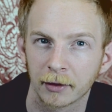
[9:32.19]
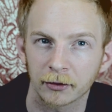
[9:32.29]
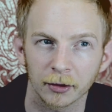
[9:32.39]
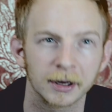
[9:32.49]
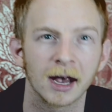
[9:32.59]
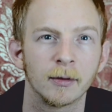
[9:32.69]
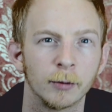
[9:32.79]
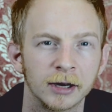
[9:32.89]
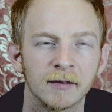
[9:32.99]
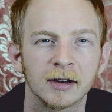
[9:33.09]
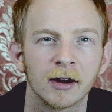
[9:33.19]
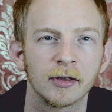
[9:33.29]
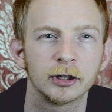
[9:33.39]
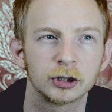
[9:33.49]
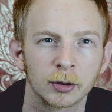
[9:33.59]
So again, we're giving her
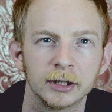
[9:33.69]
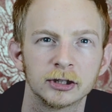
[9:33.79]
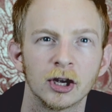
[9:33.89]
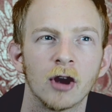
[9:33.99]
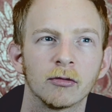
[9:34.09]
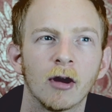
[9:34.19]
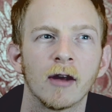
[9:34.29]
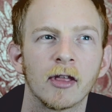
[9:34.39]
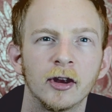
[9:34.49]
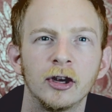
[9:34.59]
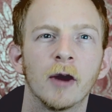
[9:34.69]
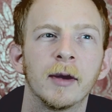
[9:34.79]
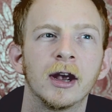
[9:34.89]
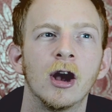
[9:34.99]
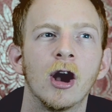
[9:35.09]
the choice rather than
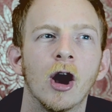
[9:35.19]
going,